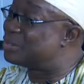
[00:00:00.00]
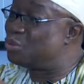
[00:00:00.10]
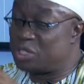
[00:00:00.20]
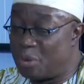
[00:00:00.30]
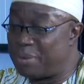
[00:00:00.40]
who
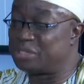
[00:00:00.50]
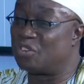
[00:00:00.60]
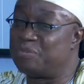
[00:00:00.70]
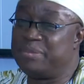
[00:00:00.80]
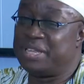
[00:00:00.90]
is not part of
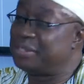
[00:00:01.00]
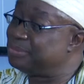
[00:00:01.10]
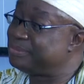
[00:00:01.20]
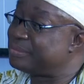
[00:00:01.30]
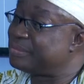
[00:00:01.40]
me,
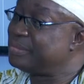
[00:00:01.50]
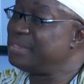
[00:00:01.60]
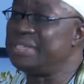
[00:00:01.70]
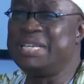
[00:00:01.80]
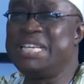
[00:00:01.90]

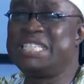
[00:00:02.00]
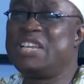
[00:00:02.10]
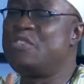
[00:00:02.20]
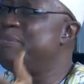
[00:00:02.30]
is giving